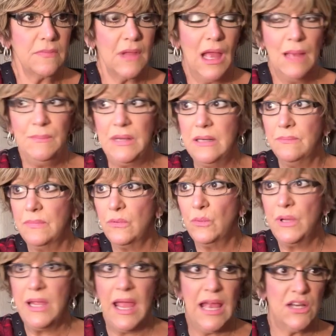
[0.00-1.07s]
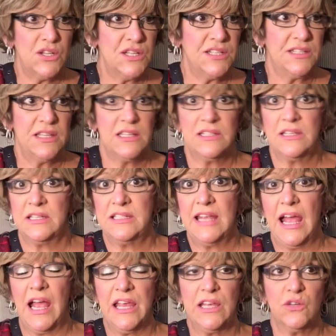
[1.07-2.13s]
I mean, we had just this
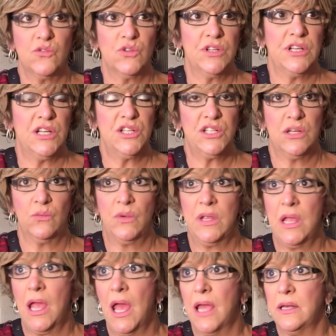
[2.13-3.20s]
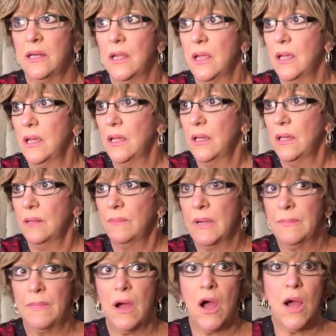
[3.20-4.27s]
Italian tradition we had. My
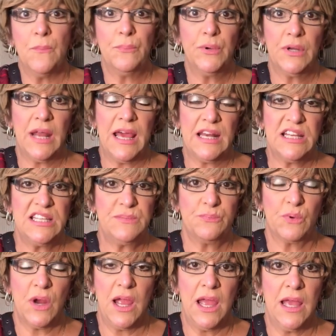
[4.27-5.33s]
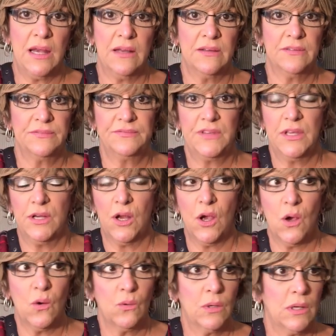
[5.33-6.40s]
mom put out a spread of, you
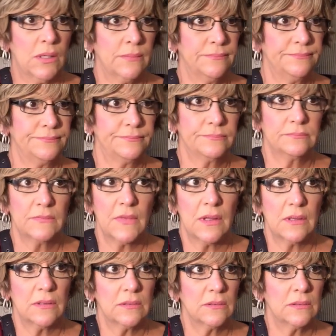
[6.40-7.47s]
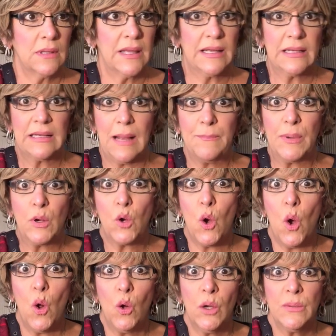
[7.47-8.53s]
know, uh, like
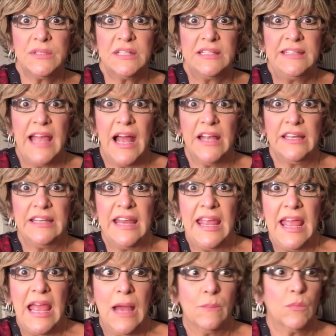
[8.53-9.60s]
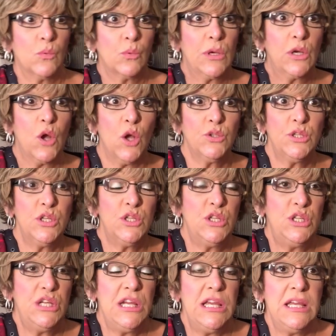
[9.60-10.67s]
capicola, it was Italian ham, ricotta
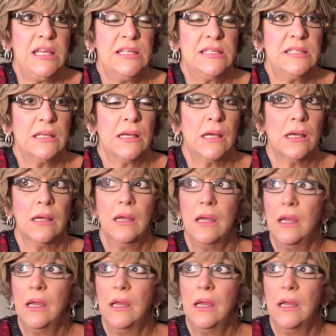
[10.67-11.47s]
cheese, uh,